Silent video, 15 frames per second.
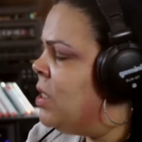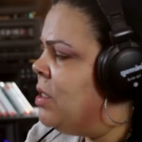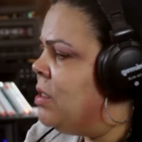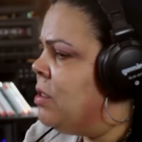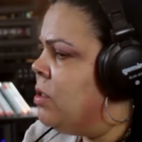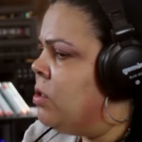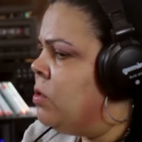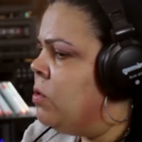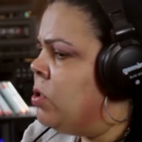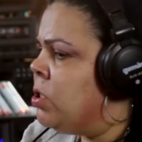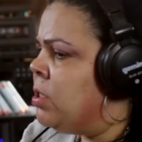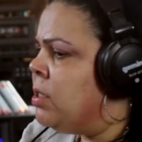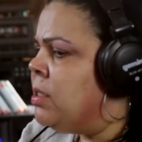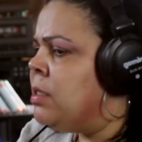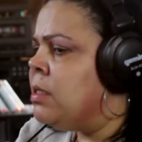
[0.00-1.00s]

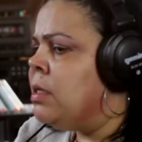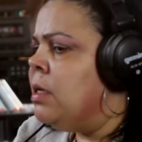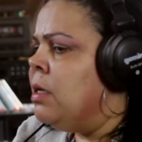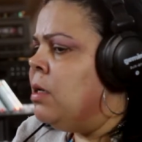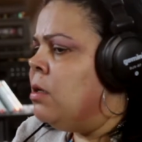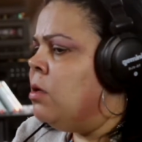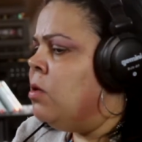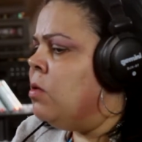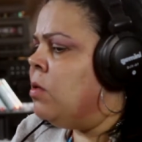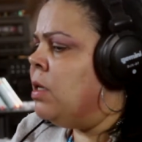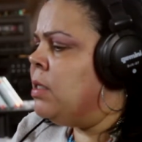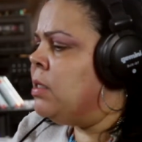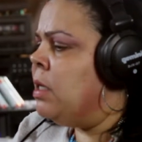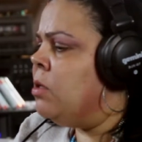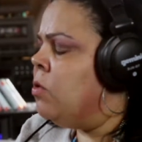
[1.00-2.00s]
institutions,
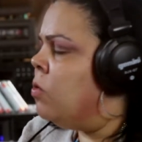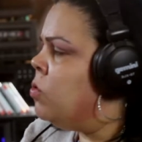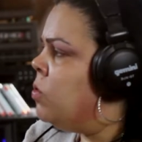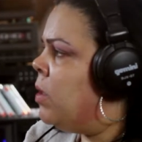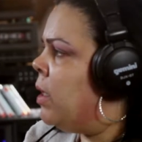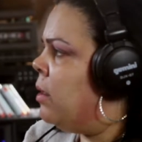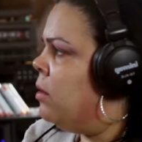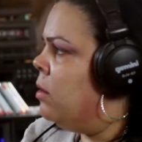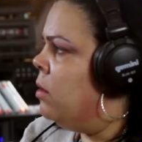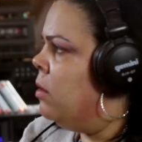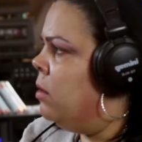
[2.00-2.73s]
they say don't do that.